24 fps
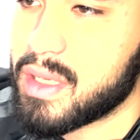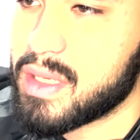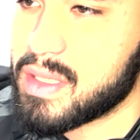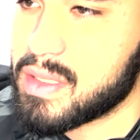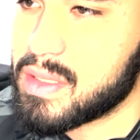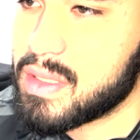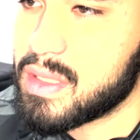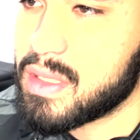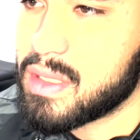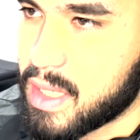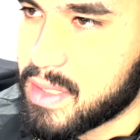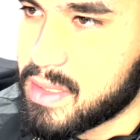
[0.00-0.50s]

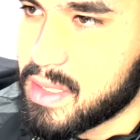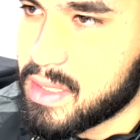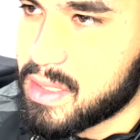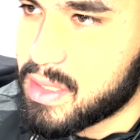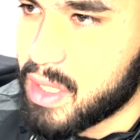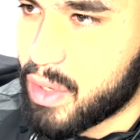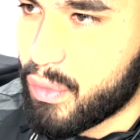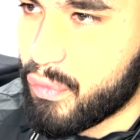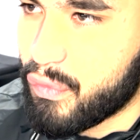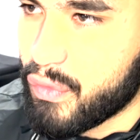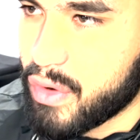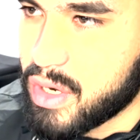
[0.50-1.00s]
Izzy. Izzy
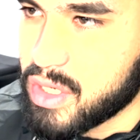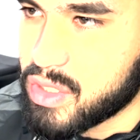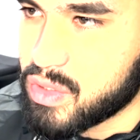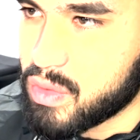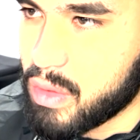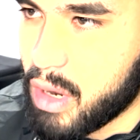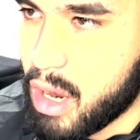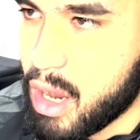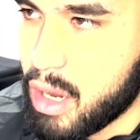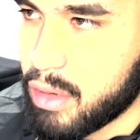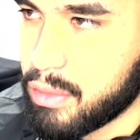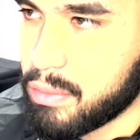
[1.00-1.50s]
took first
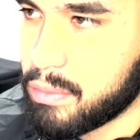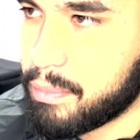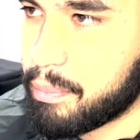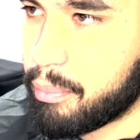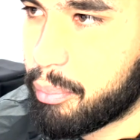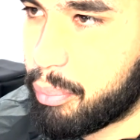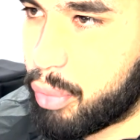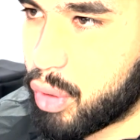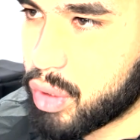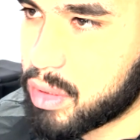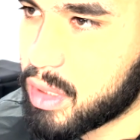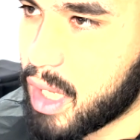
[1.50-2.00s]
round.
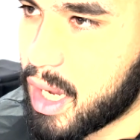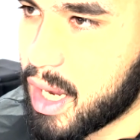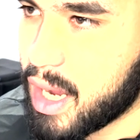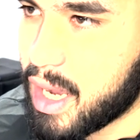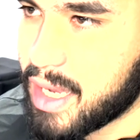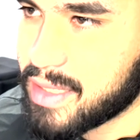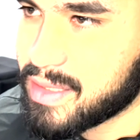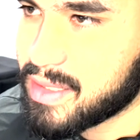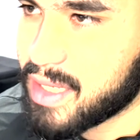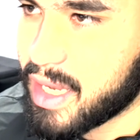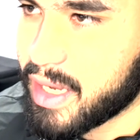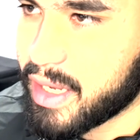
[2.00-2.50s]
Poatan
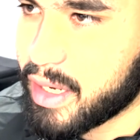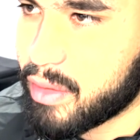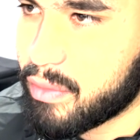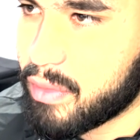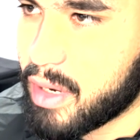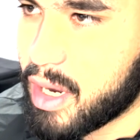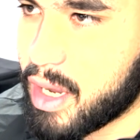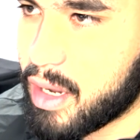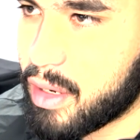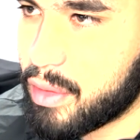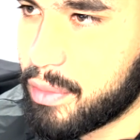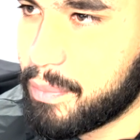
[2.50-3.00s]
got second
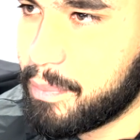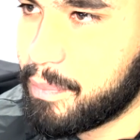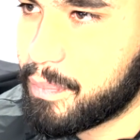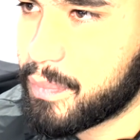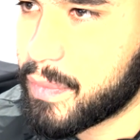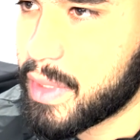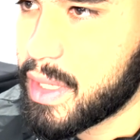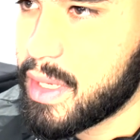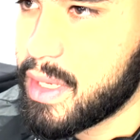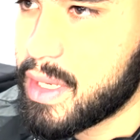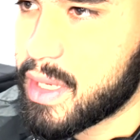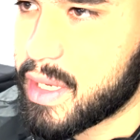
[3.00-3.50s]
round.
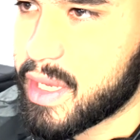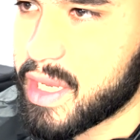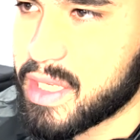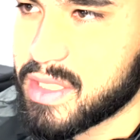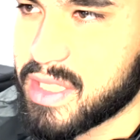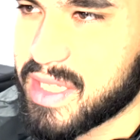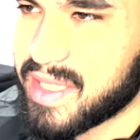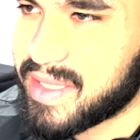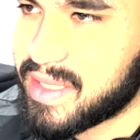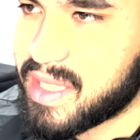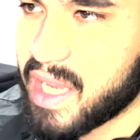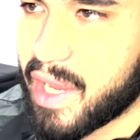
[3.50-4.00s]

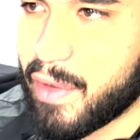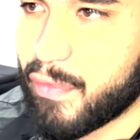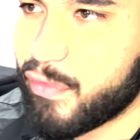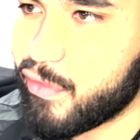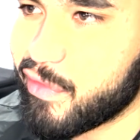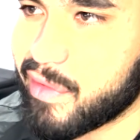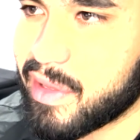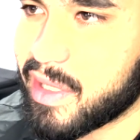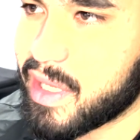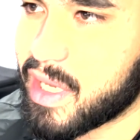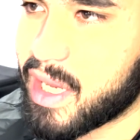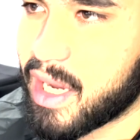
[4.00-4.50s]
Izzy
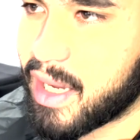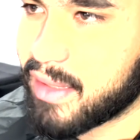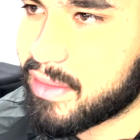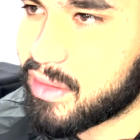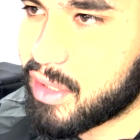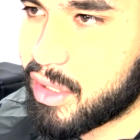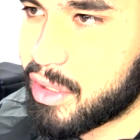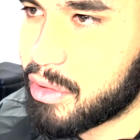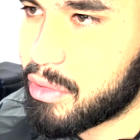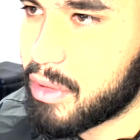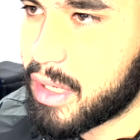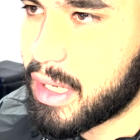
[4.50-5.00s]
definitely got
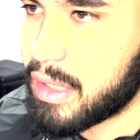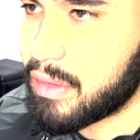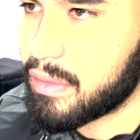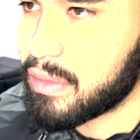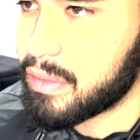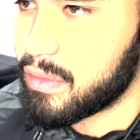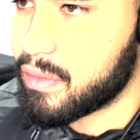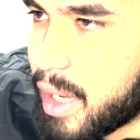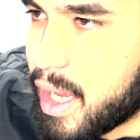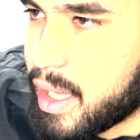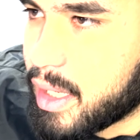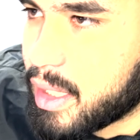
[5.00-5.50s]
third round.
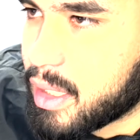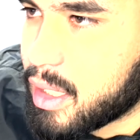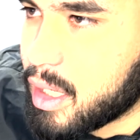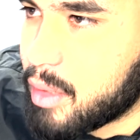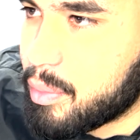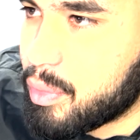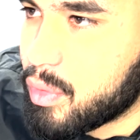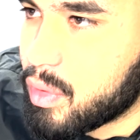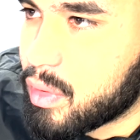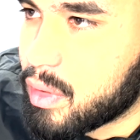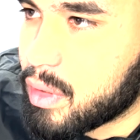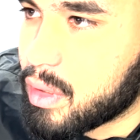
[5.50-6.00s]
And a
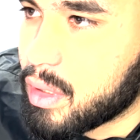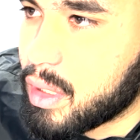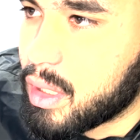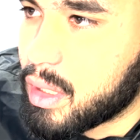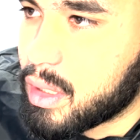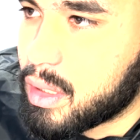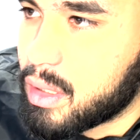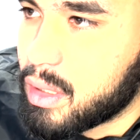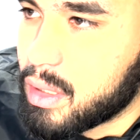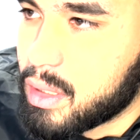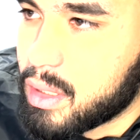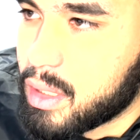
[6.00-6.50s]
couple
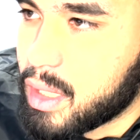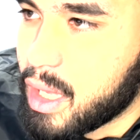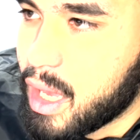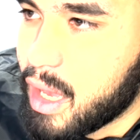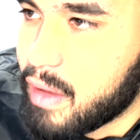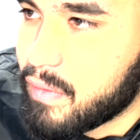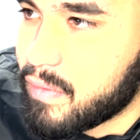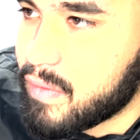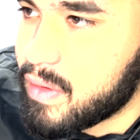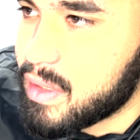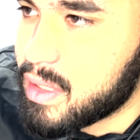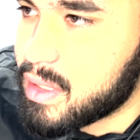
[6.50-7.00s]
of good
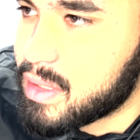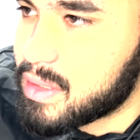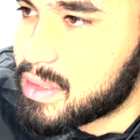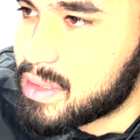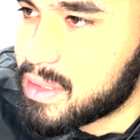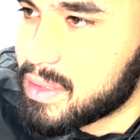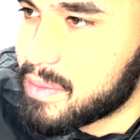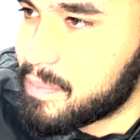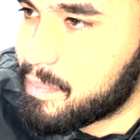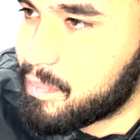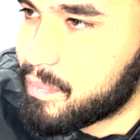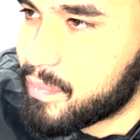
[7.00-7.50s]
calf
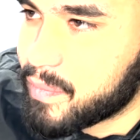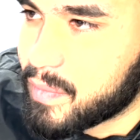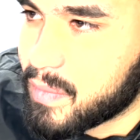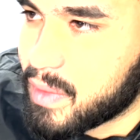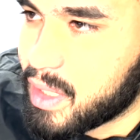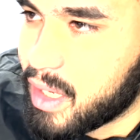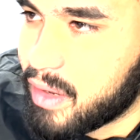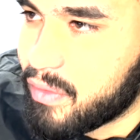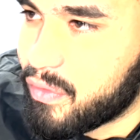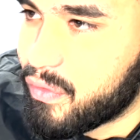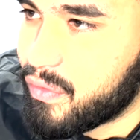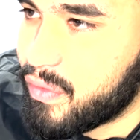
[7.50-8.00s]
kicks.
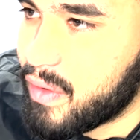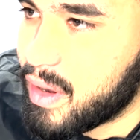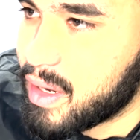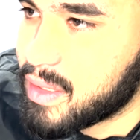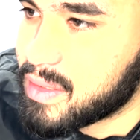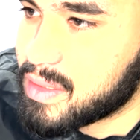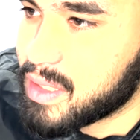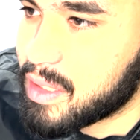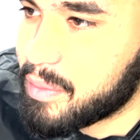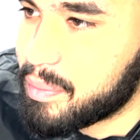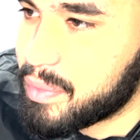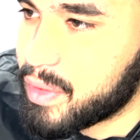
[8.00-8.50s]
That
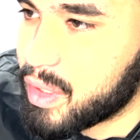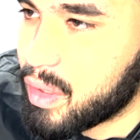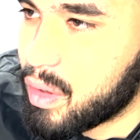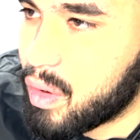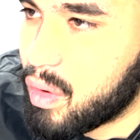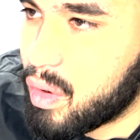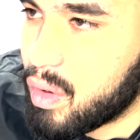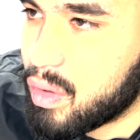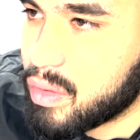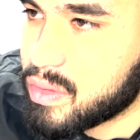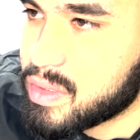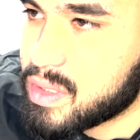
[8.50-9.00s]
fucks up your
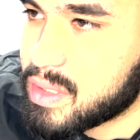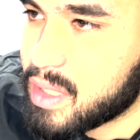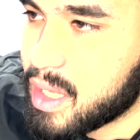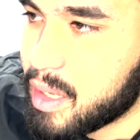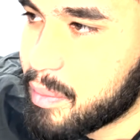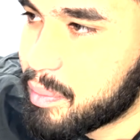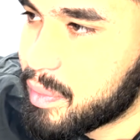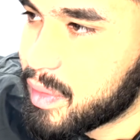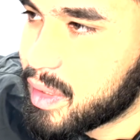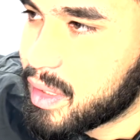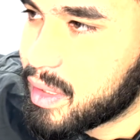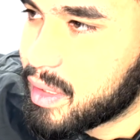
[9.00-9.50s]
whole
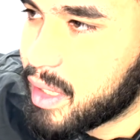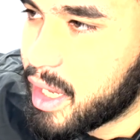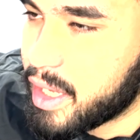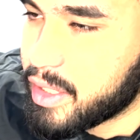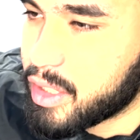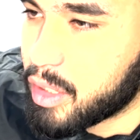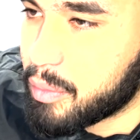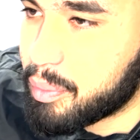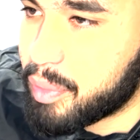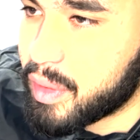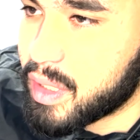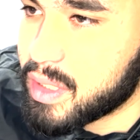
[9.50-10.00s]
stepping and
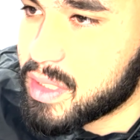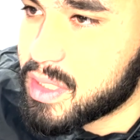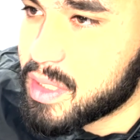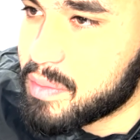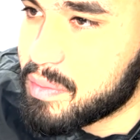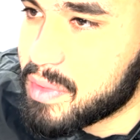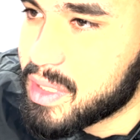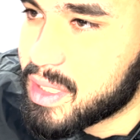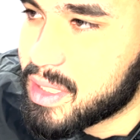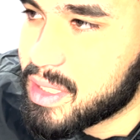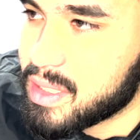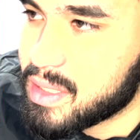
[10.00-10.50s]
your punching,
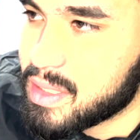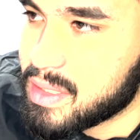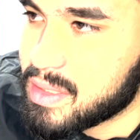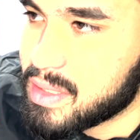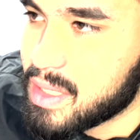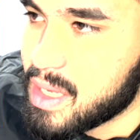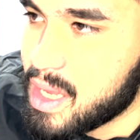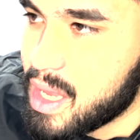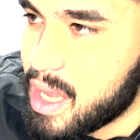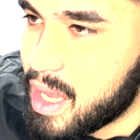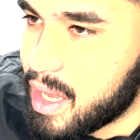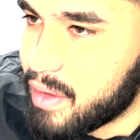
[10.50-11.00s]
because
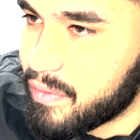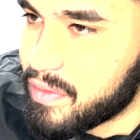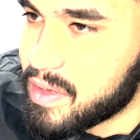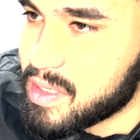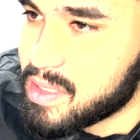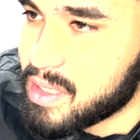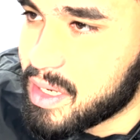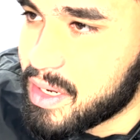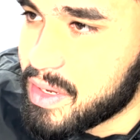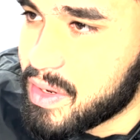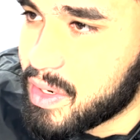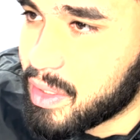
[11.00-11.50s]
if
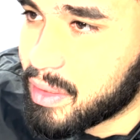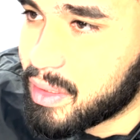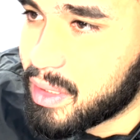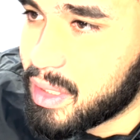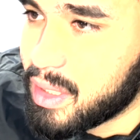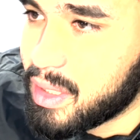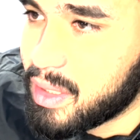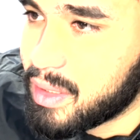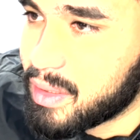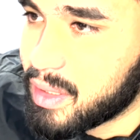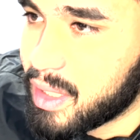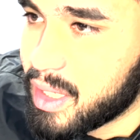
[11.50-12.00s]
it's on your
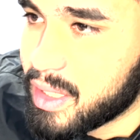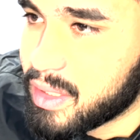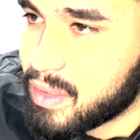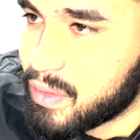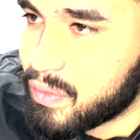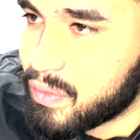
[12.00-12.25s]
leading leg, you're